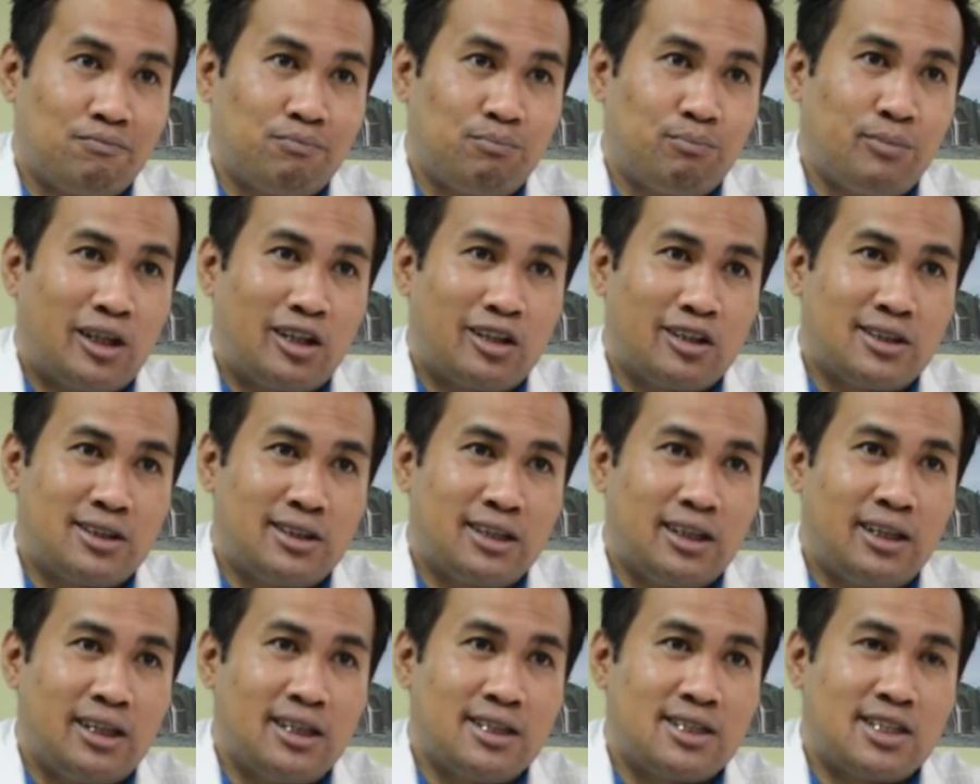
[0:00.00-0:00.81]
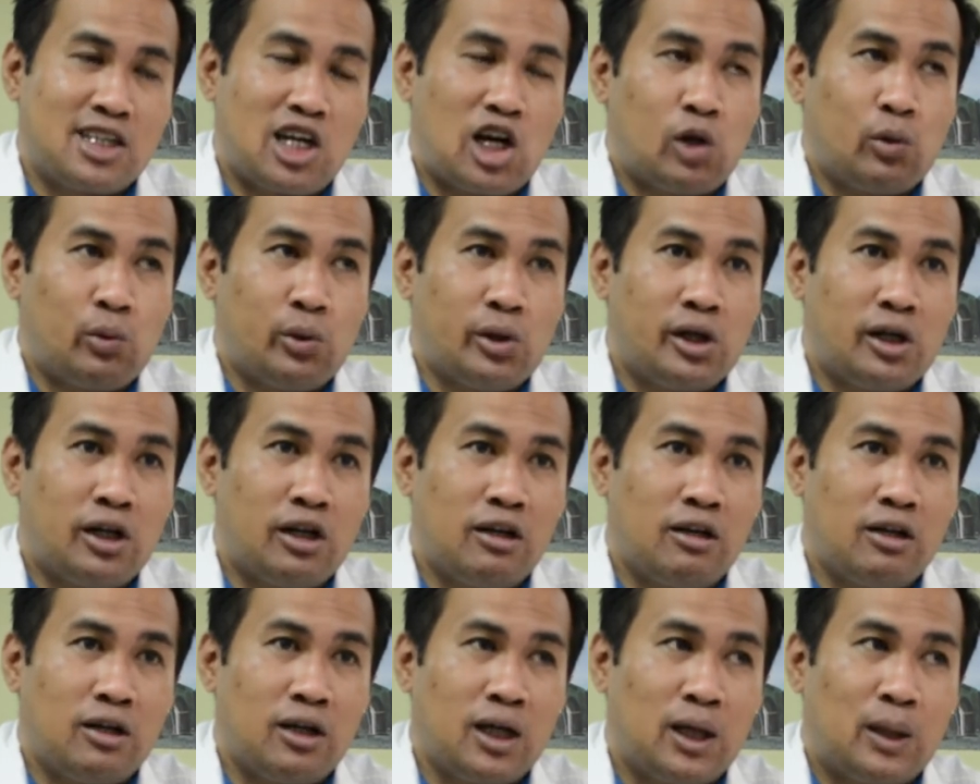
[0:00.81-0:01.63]
Because it is our
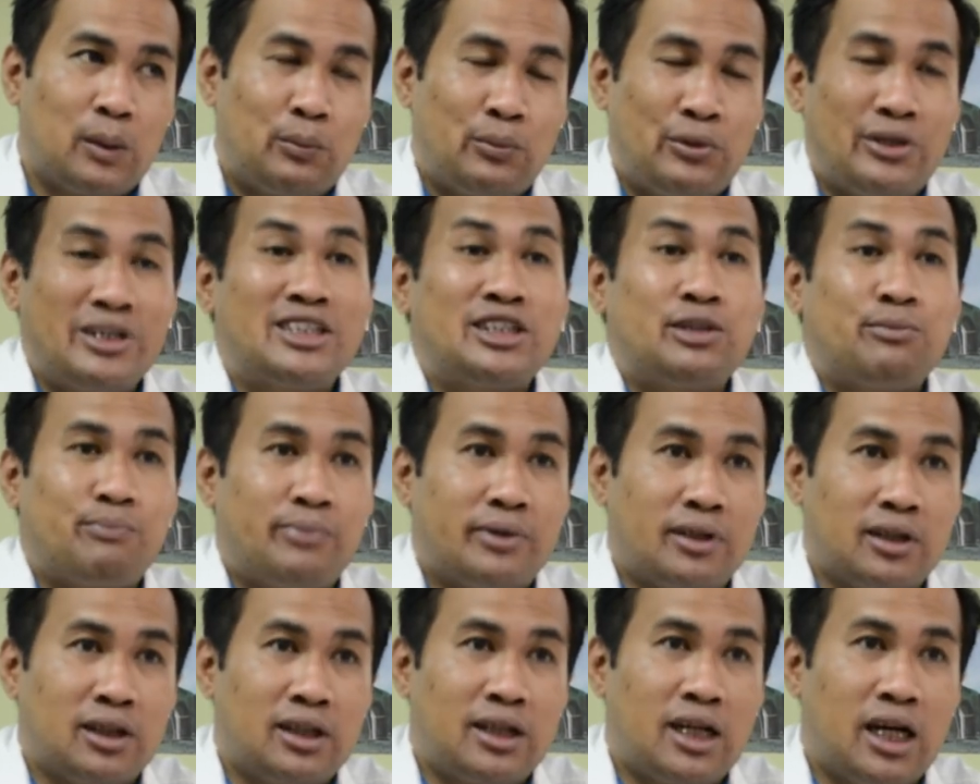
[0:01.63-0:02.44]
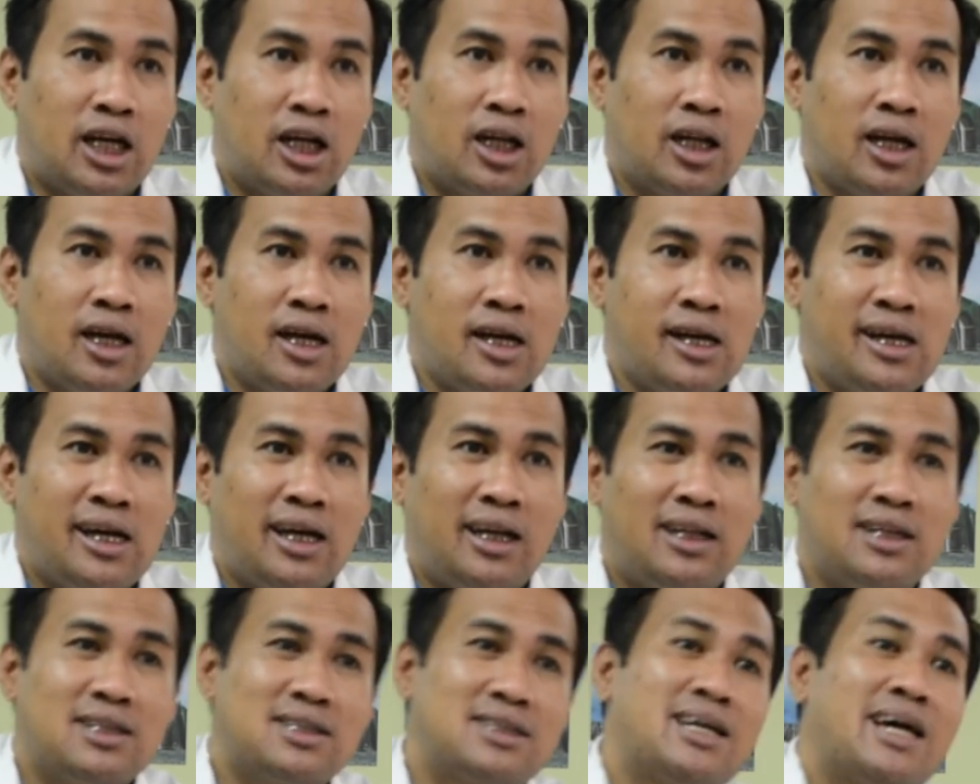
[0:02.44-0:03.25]
principle that
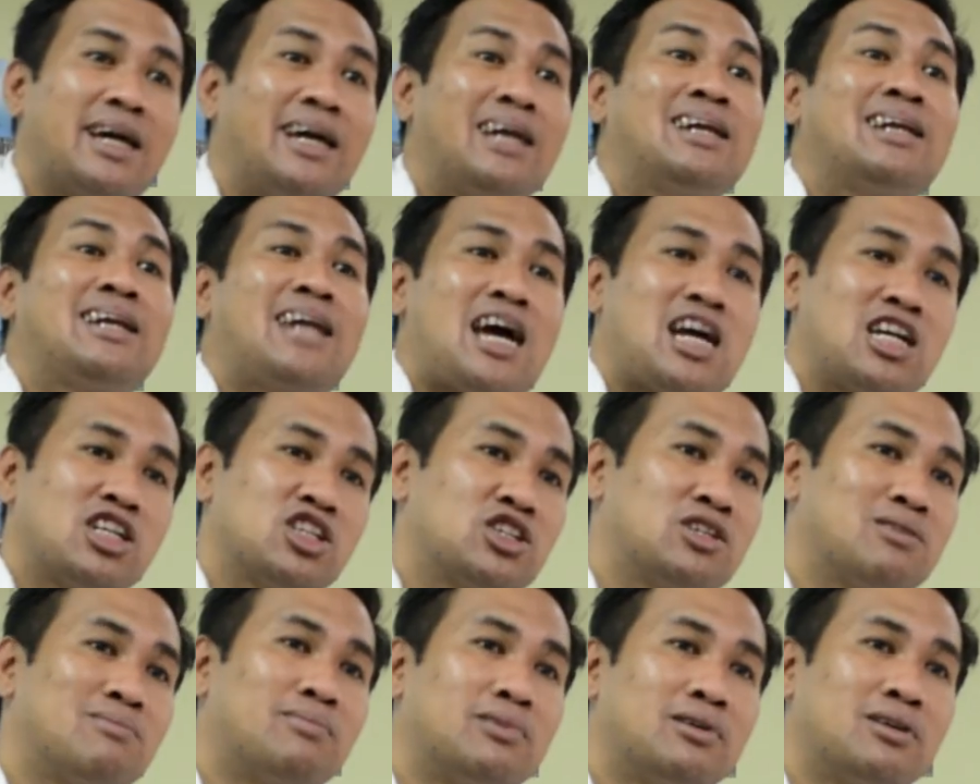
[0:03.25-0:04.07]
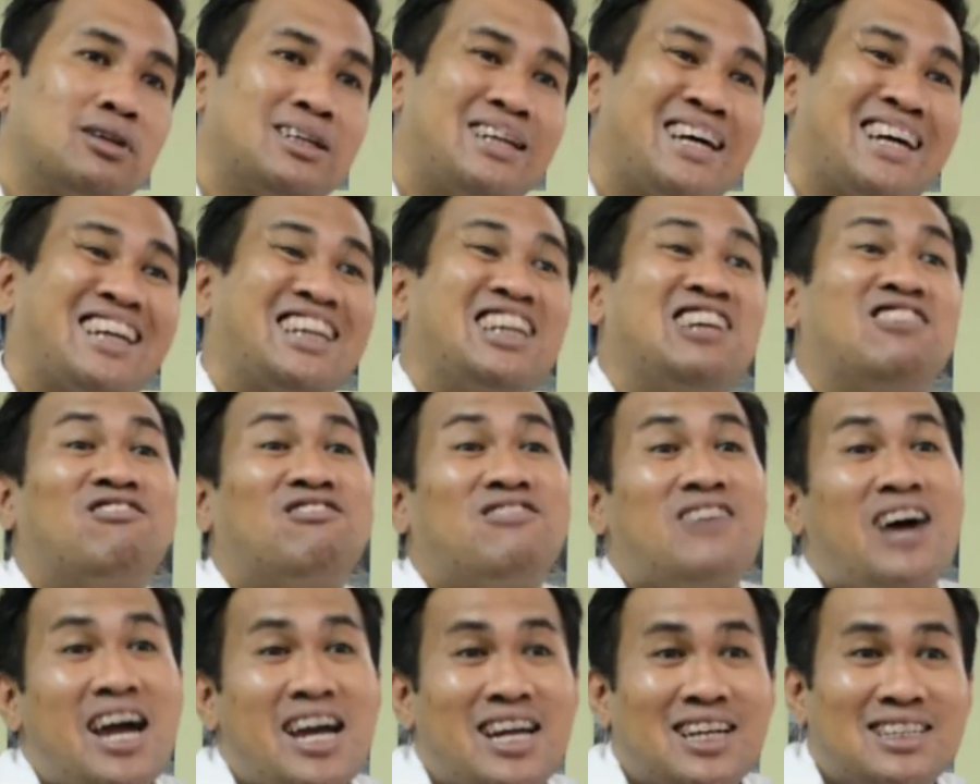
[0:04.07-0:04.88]
it is the intangible that
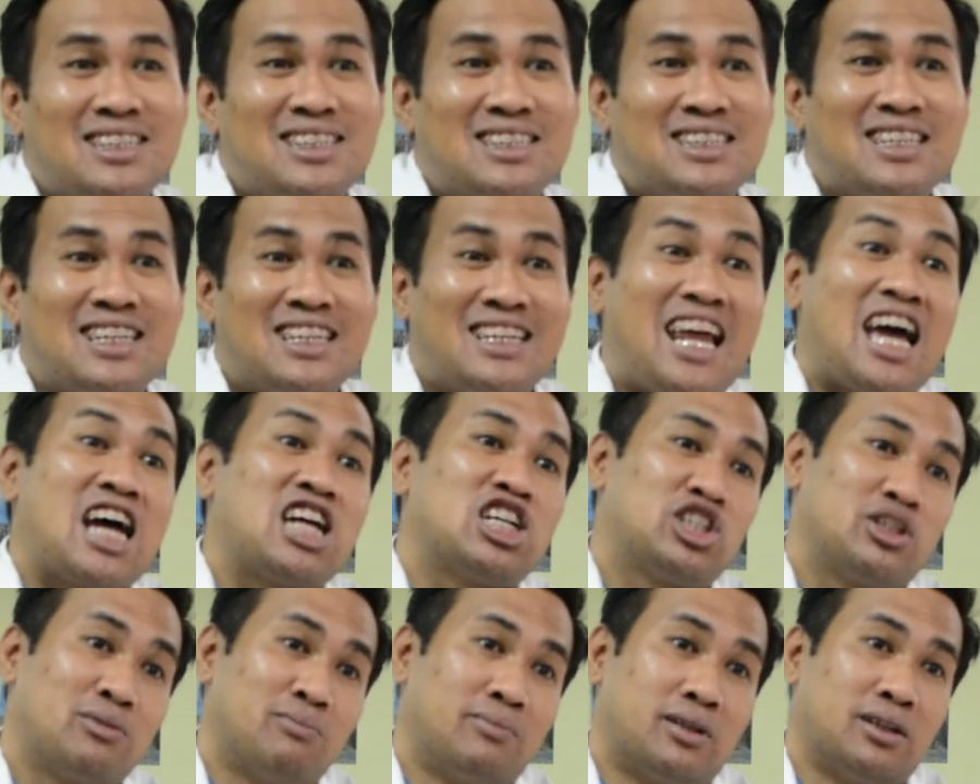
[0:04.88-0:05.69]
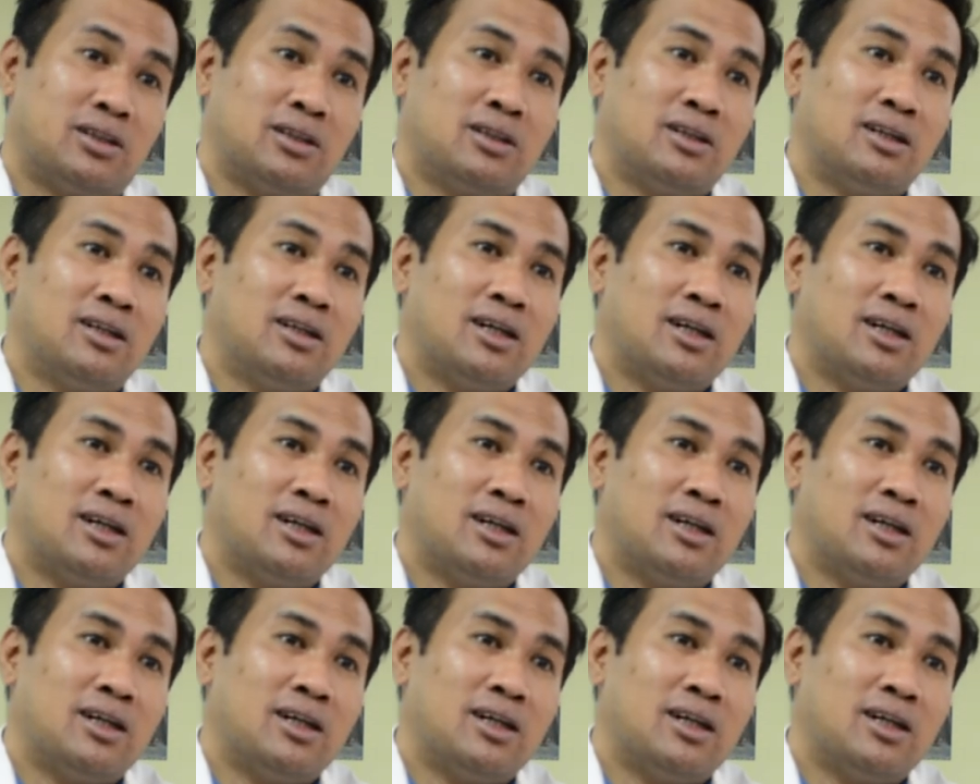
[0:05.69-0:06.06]
defines the tangible.